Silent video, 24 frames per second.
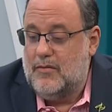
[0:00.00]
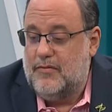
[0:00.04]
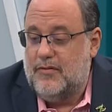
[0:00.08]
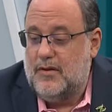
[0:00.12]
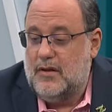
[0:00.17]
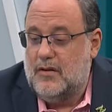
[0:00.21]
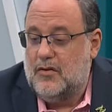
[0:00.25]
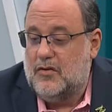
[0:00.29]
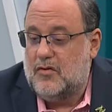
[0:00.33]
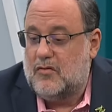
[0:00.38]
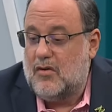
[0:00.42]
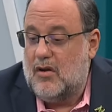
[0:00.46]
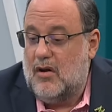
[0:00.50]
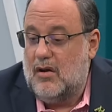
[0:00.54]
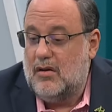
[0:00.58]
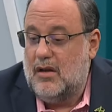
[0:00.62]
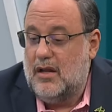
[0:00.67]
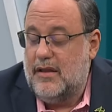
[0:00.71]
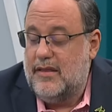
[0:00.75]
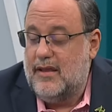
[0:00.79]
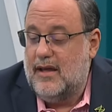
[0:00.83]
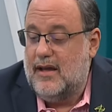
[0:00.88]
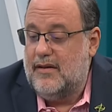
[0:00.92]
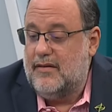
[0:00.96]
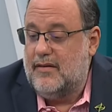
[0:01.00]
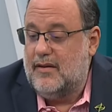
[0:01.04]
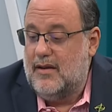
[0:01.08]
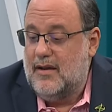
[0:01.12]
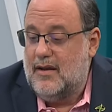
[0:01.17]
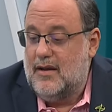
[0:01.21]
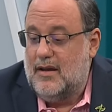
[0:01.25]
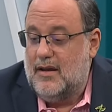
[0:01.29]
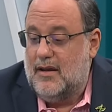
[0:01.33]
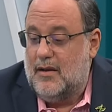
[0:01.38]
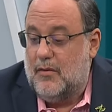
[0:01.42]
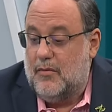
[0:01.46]
feel strongly that
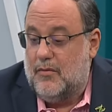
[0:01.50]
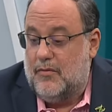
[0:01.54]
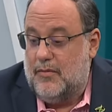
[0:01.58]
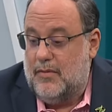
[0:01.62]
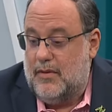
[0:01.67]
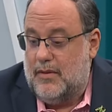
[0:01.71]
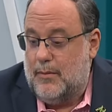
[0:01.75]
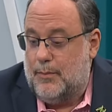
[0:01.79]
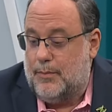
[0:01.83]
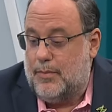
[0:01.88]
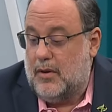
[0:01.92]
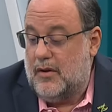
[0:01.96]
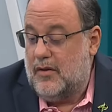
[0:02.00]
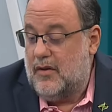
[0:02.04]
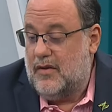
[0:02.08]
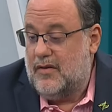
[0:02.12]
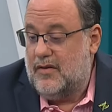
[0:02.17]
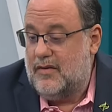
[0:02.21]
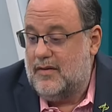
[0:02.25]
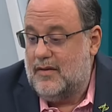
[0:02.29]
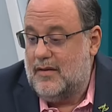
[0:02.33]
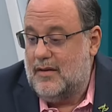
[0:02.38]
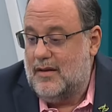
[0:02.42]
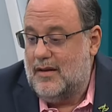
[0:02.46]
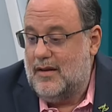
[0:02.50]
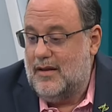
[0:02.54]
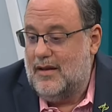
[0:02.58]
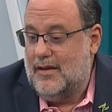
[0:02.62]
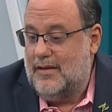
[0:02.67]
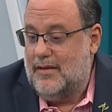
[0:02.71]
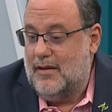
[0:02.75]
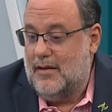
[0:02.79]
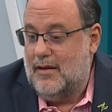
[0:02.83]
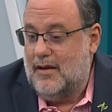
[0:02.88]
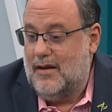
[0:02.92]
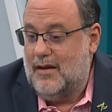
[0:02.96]

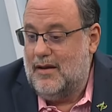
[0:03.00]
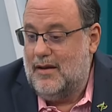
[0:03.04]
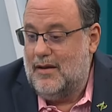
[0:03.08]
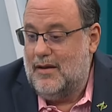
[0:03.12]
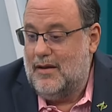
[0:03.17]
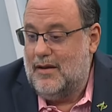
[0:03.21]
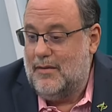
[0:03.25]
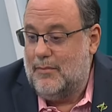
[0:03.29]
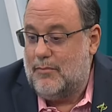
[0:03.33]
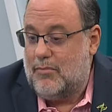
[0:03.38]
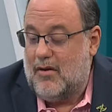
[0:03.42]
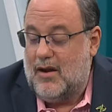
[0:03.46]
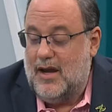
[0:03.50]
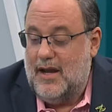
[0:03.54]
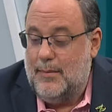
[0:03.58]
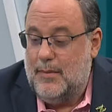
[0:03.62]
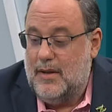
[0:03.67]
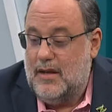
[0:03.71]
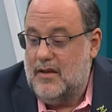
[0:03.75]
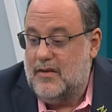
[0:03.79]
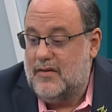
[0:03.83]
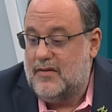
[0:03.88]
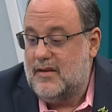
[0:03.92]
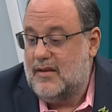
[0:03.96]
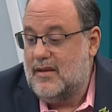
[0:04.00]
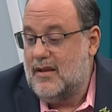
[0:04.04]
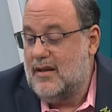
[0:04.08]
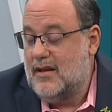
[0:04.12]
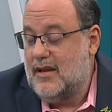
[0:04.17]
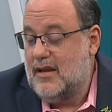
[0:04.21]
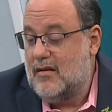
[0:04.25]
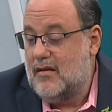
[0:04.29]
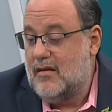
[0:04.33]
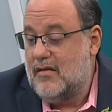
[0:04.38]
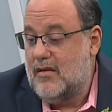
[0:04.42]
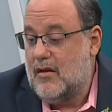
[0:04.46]
the Prime Minister and the
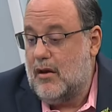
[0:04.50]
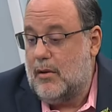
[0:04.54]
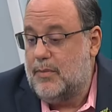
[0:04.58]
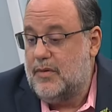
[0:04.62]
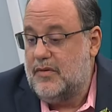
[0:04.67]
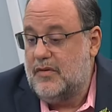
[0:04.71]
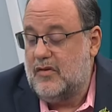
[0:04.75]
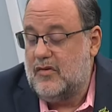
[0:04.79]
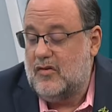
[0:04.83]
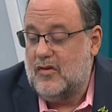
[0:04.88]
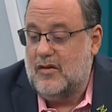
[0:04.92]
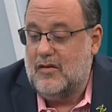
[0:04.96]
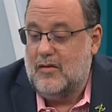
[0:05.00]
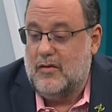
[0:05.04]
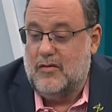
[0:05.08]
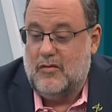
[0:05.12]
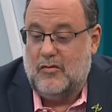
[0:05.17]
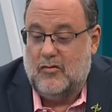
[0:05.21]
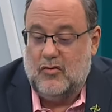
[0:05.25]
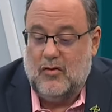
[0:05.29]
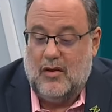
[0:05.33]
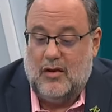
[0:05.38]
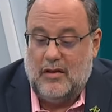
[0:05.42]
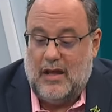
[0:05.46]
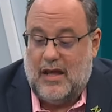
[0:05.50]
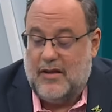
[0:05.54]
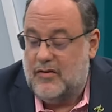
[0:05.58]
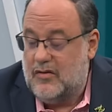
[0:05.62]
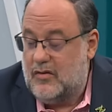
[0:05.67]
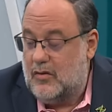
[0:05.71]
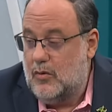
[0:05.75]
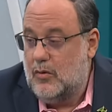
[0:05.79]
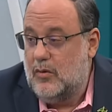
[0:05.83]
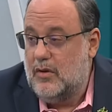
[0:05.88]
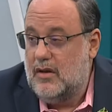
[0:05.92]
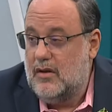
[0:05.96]
Leader of the Opposition, as
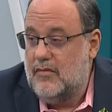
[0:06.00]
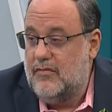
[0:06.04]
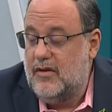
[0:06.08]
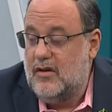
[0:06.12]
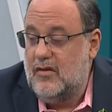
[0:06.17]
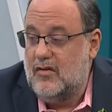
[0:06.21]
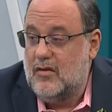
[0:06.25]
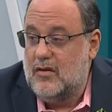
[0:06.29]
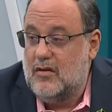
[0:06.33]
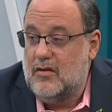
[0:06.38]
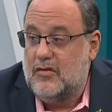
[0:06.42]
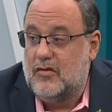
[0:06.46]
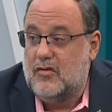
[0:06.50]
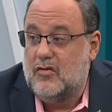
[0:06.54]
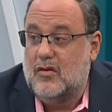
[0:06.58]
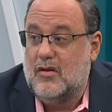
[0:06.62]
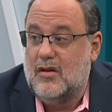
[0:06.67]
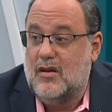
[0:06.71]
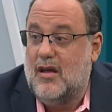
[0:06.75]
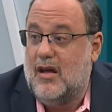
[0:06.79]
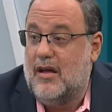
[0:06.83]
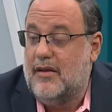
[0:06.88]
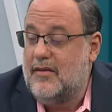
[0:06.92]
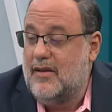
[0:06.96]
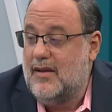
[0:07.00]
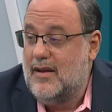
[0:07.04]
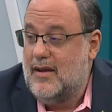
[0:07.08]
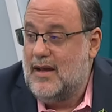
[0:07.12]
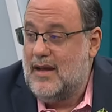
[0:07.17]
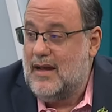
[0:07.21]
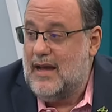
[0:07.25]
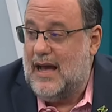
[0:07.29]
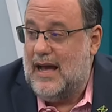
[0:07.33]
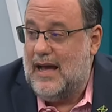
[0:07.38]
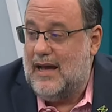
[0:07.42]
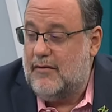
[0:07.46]
2 individuals, should not
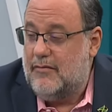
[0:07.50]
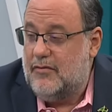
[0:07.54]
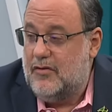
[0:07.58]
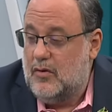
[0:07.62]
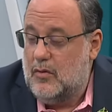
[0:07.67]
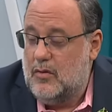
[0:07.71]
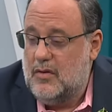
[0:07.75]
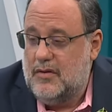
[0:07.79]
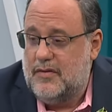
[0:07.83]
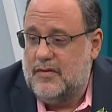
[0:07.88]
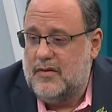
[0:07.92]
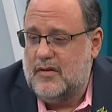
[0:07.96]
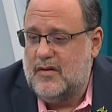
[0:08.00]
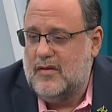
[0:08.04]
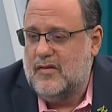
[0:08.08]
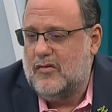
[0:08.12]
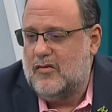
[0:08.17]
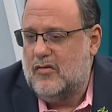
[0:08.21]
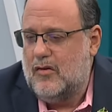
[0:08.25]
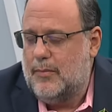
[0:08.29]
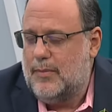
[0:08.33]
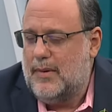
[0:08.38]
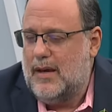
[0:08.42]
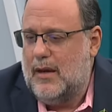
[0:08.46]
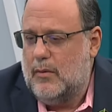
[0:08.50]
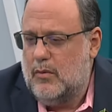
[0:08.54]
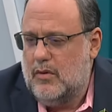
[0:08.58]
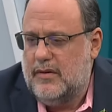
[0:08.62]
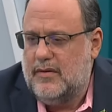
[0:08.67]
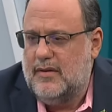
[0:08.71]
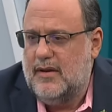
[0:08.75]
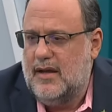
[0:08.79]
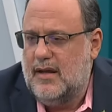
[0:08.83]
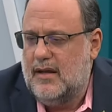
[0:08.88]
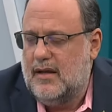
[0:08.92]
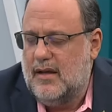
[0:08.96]
have dual citizenship, I would
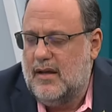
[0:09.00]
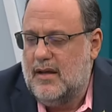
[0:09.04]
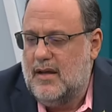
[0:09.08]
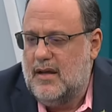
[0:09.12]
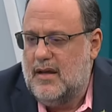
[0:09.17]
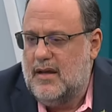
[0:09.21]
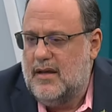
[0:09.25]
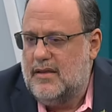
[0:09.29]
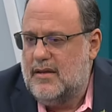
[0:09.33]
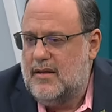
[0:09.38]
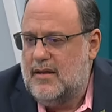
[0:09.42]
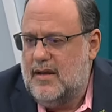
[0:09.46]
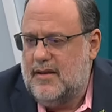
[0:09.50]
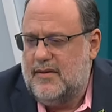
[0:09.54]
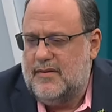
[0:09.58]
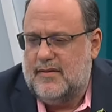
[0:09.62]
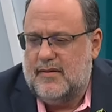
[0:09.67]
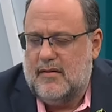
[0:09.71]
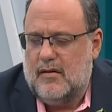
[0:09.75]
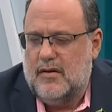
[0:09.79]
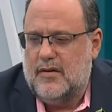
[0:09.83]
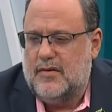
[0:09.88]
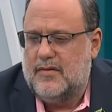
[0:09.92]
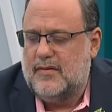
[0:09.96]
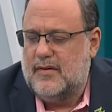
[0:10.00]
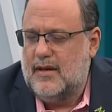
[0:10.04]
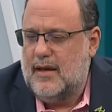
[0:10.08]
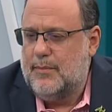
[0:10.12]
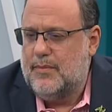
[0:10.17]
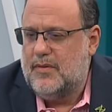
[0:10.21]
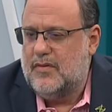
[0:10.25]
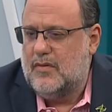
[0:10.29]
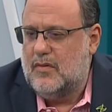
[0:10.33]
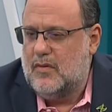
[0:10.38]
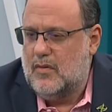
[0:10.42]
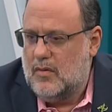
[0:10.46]
take the necessary
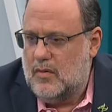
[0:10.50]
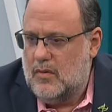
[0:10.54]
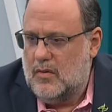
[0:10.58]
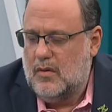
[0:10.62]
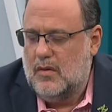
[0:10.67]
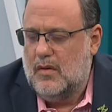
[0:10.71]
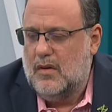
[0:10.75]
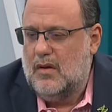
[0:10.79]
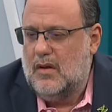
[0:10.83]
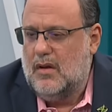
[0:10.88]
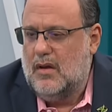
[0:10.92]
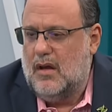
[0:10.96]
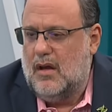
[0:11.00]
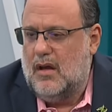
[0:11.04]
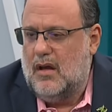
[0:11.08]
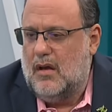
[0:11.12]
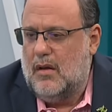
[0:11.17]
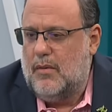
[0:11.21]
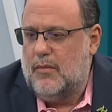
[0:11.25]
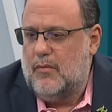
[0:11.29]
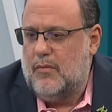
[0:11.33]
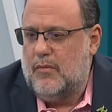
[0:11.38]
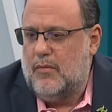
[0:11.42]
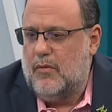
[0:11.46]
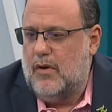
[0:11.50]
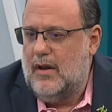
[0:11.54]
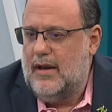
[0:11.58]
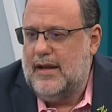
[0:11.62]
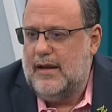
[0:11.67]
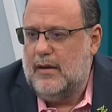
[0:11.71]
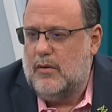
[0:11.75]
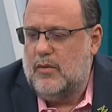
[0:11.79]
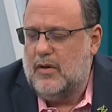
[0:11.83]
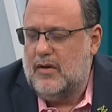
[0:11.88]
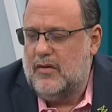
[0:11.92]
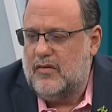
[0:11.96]
steps to
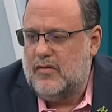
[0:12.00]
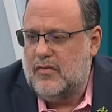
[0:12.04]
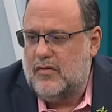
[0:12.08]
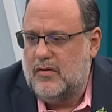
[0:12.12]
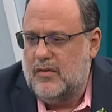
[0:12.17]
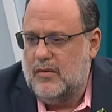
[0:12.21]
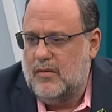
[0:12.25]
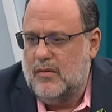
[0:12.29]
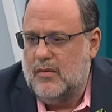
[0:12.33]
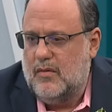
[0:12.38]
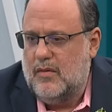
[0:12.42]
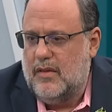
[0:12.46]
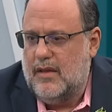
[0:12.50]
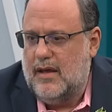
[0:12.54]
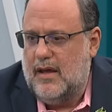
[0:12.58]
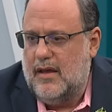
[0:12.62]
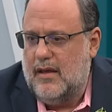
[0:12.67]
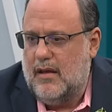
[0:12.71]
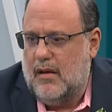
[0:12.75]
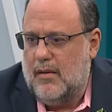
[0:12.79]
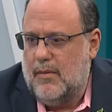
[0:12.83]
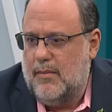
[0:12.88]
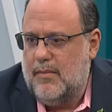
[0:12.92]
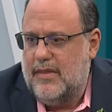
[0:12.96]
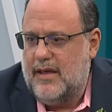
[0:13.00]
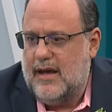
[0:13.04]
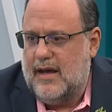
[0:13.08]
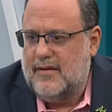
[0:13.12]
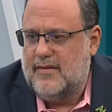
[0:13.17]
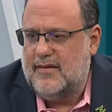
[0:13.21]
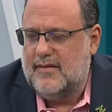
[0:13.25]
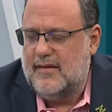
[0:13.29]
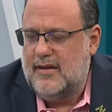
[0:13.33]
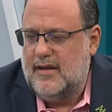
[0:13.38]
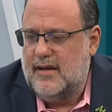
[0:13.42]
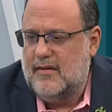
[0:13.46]
relinquish
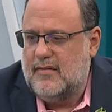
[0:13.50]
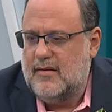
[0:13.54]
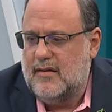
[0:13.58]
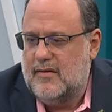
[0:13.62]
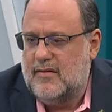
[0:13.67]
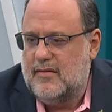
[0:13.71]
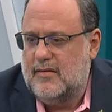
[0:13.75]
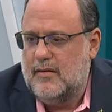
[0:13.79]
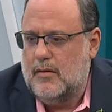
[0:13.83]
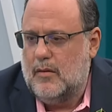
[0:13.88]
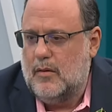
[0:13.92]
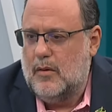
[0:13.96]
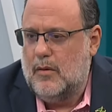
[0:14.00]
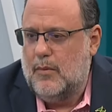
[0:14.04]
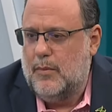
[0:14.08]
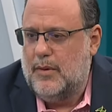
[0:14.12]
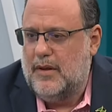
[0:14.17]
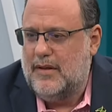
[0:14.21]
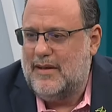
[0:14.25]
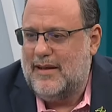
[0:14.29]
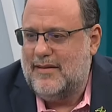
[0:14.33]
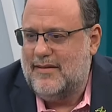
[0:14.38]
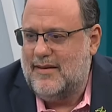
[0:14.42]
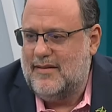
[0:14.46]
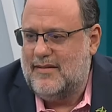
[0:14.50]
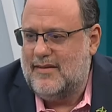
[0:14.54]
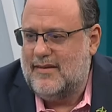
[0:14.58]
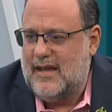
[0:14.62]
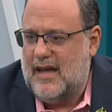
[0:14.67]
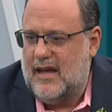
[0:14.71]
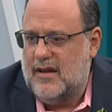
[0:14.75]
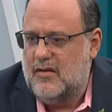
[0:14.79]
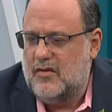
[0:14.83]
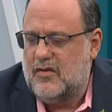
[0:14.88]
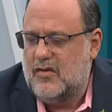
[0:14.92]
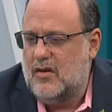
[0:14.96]
that status, you know. But as it
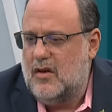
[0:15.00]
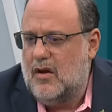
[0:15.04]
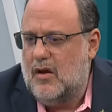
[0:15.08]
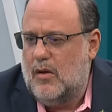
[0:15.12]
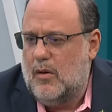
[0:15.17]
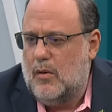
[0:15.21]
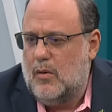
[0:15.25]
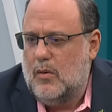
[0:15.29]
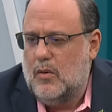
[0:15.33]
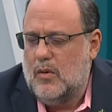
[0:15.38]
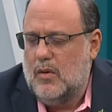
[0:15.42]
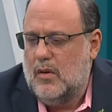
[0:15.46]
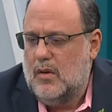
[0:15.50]
stands now...